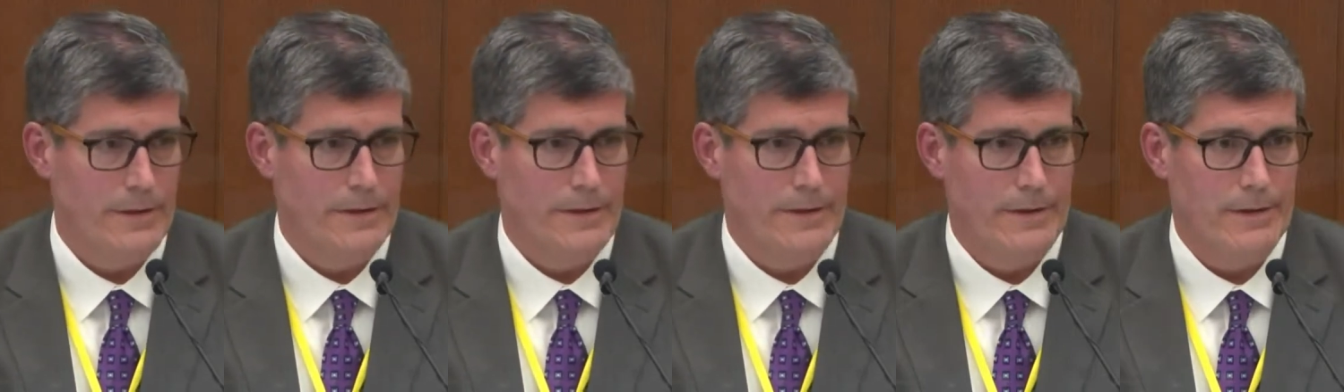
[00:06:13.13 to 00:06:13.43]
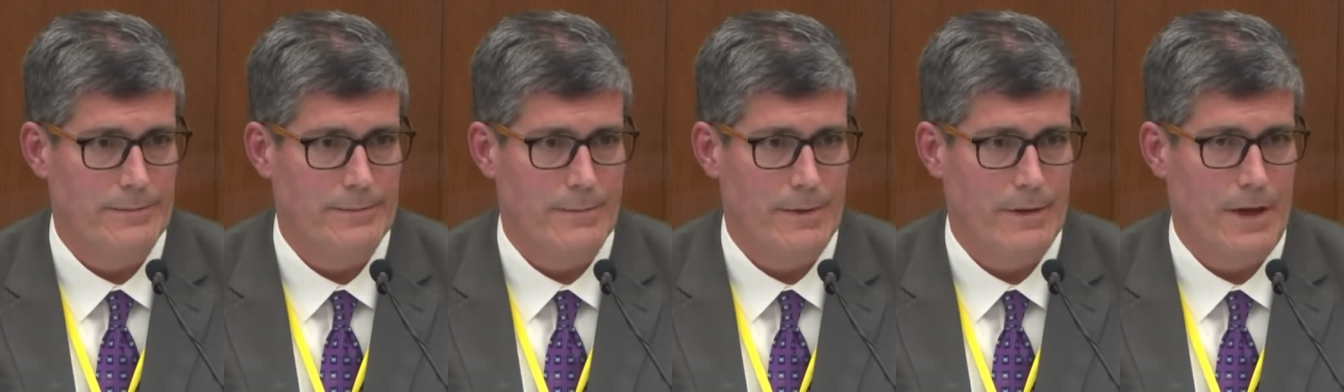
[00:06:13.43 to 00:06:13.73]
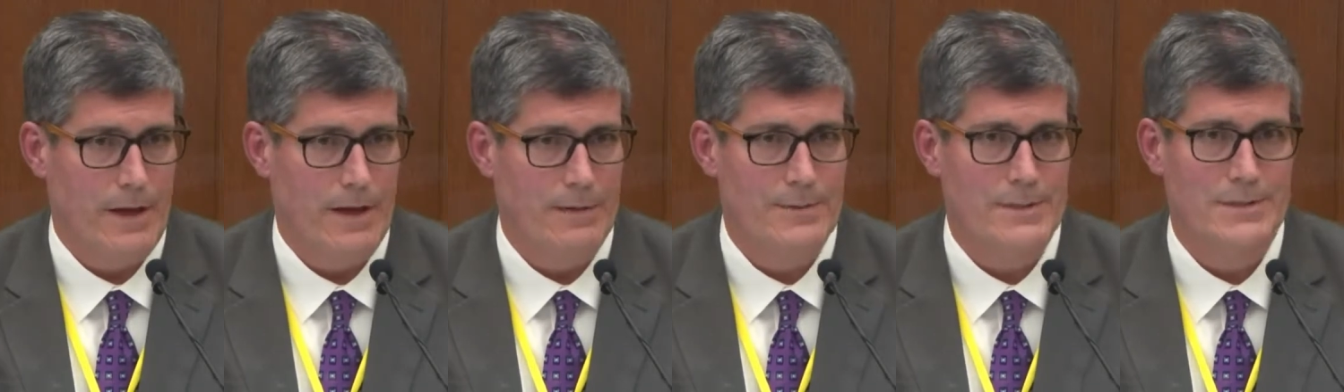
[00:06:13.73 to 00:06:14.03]

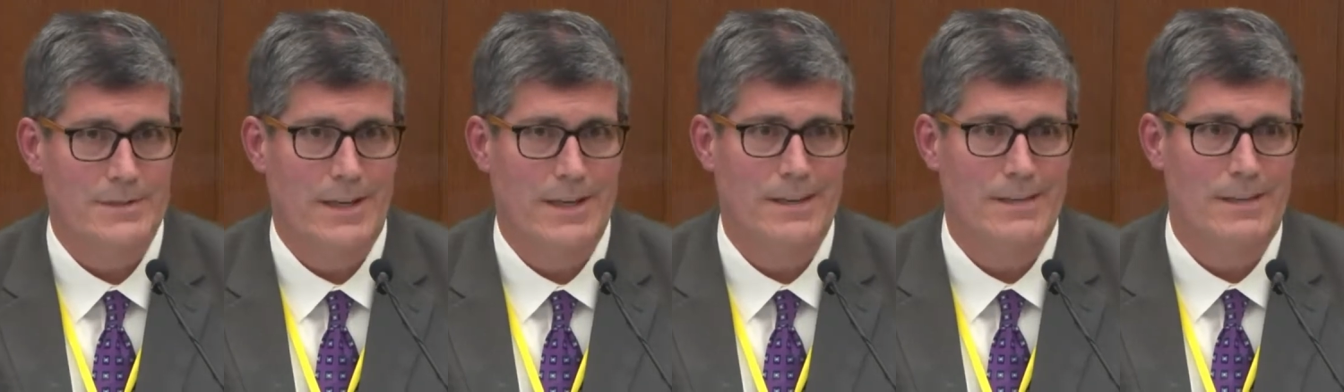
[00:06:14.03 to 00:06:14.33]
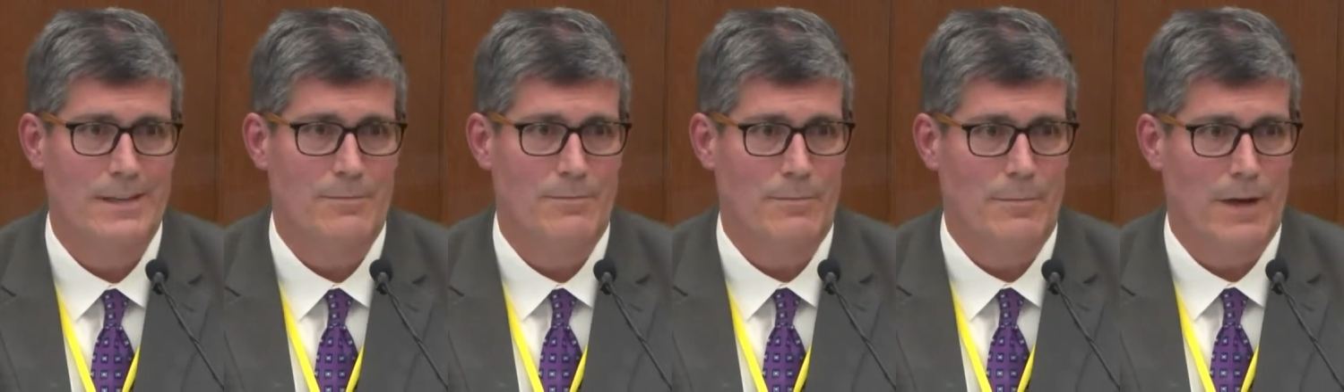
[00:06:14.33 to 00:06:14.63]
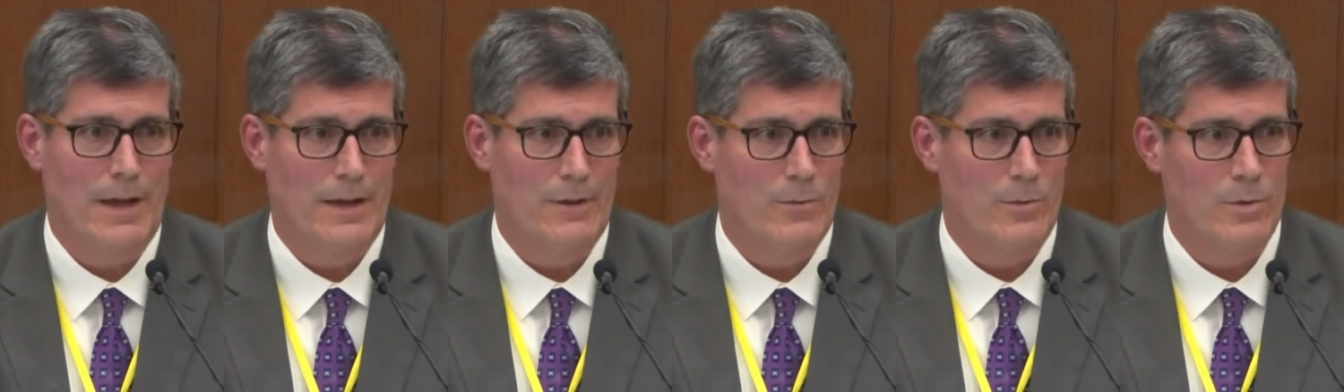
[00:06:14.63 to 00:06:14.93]
Homicide in
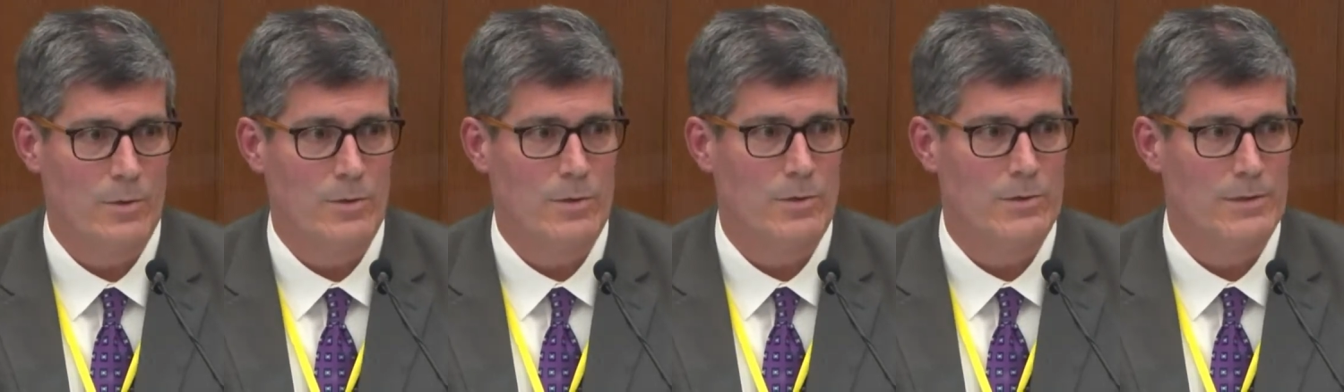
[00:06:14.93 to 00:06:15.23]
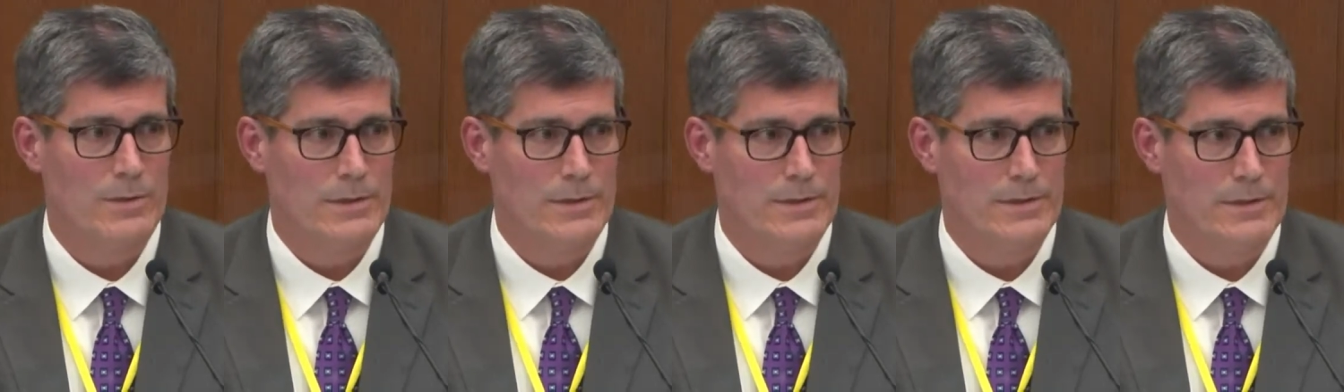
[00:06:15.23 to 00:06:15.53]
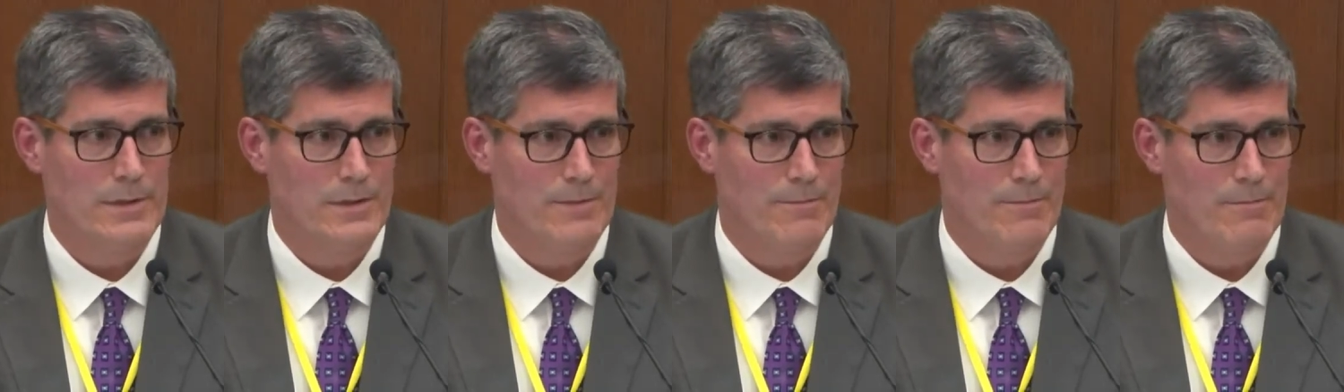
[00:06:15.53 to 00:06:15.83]
my world is
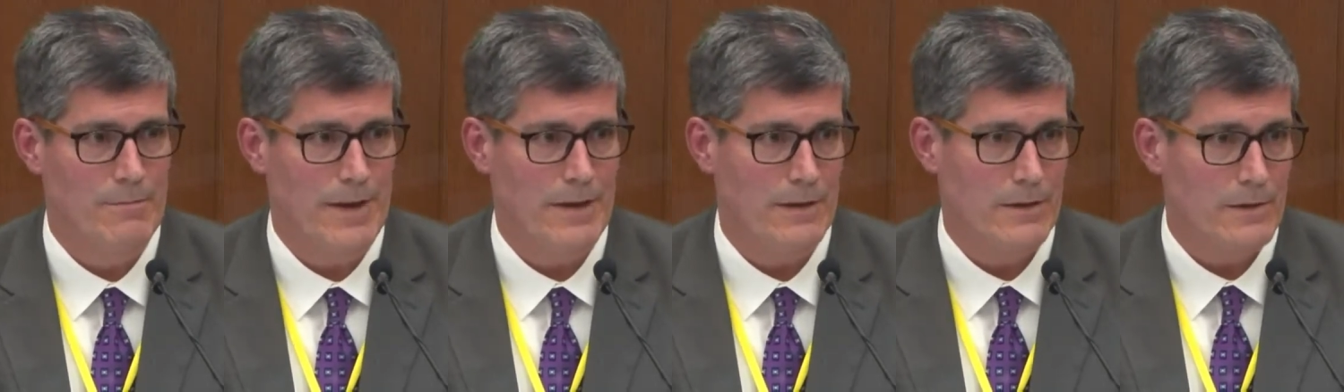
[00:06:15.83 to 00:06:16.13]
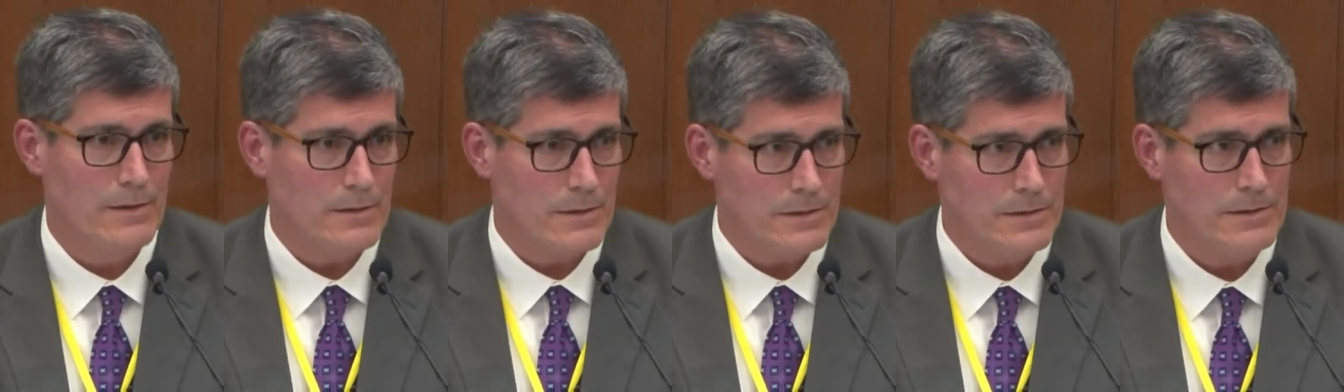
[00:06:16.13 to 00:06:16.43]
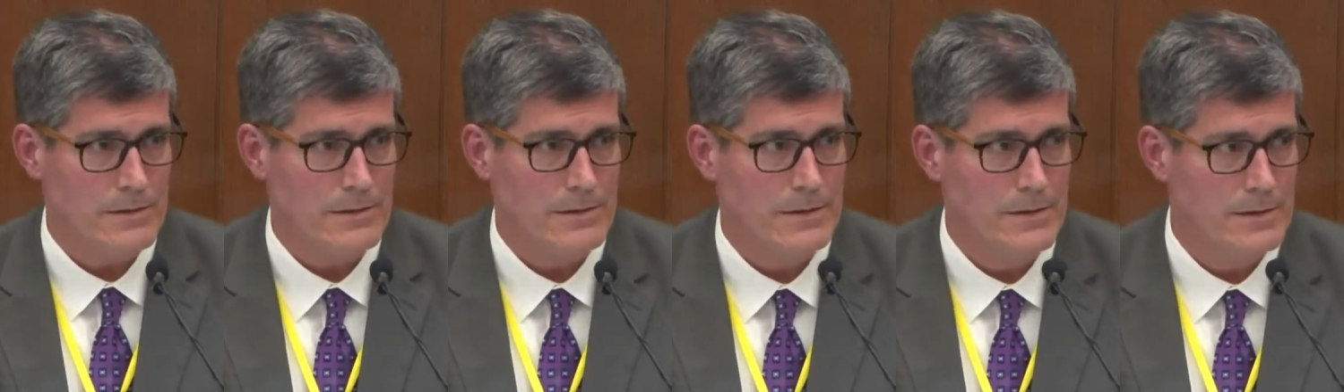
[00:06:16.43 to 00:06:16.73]
a medical
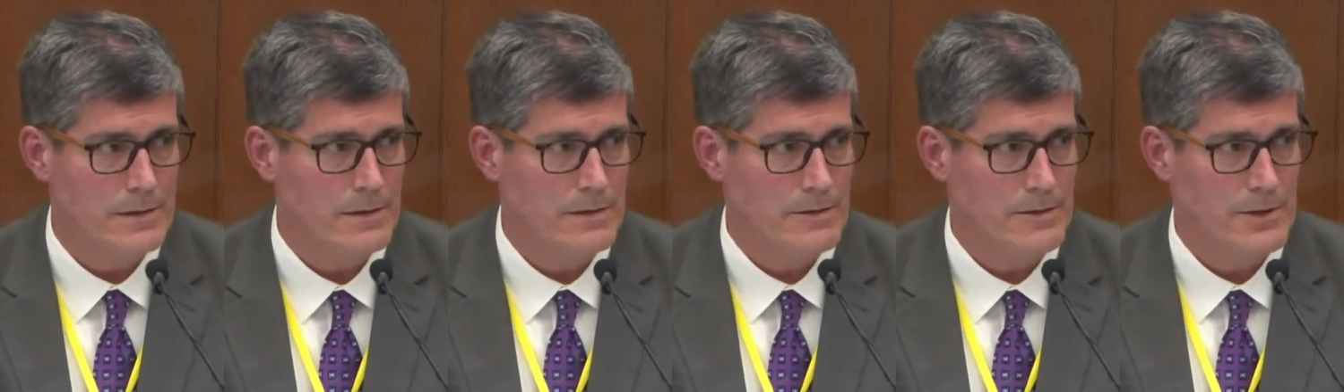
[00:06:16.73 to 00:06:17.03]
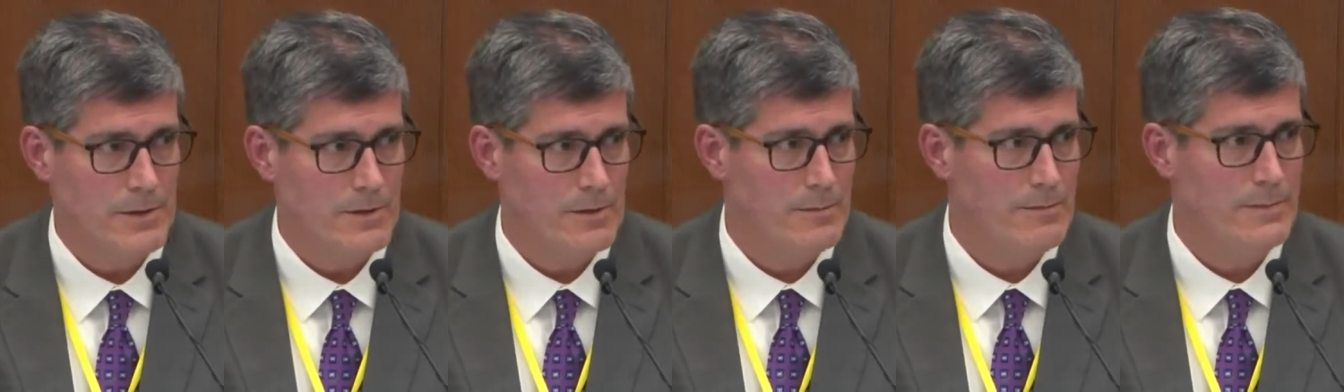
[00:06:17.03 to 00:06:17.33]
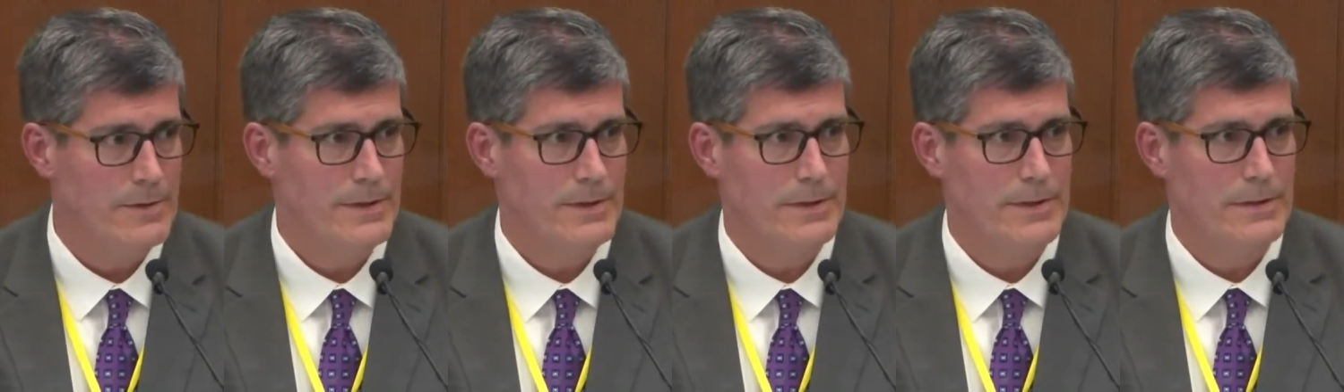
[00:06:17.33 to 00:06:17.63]
term.